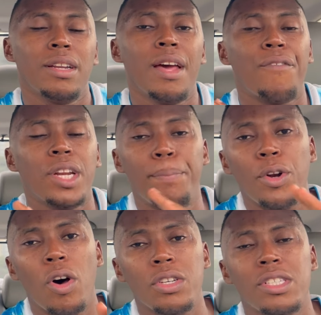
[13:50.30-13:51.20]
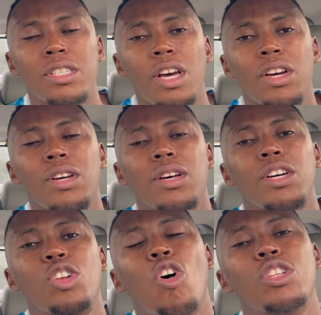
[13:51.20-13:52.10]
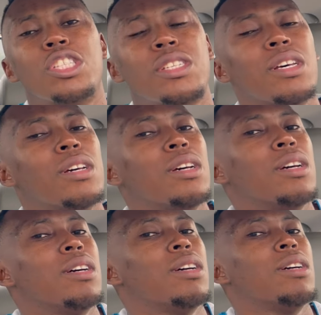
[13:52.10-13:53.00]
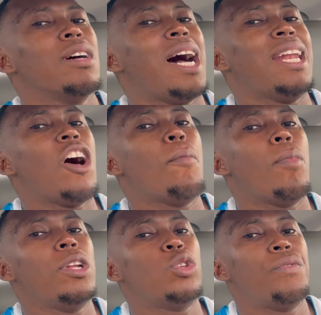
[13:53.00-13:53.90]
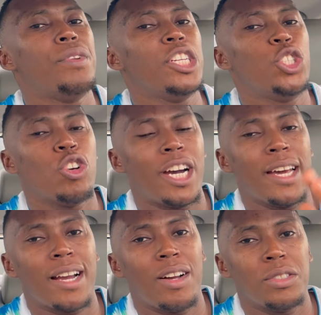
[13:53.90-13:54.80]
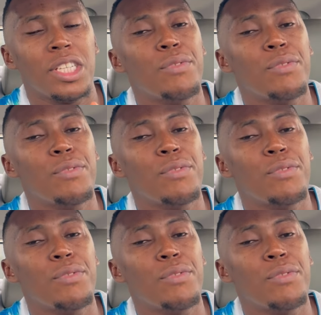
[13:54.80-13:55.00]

Then for the bonus, don't allow money to finish in your ad account.